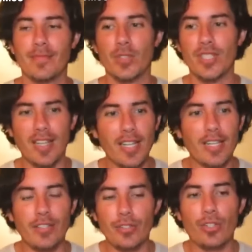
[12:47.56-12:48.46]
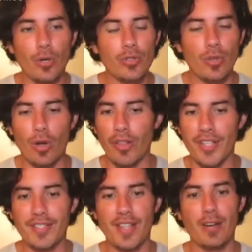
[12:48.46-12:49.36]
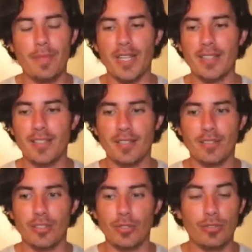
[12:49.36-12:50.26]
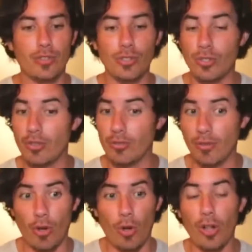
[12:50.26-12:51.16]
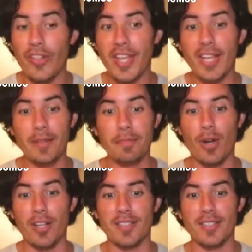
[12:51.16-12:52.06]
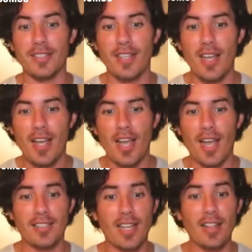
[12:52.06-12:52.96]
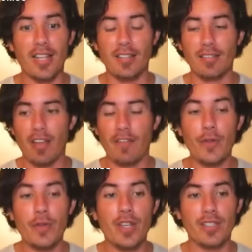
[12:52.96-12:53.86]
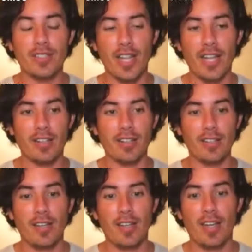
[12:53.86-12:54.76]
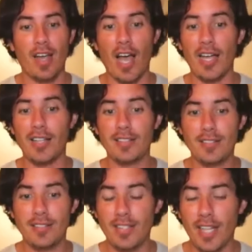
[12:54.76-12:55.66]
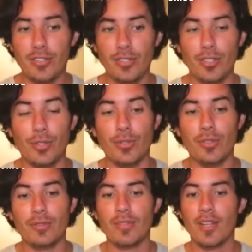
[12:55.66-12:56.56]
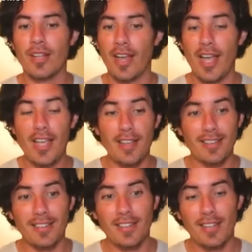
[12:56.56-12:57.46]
suddenly you go to all these therapies and you do all the healing process, and suddenly a few years later, I say to you, hey,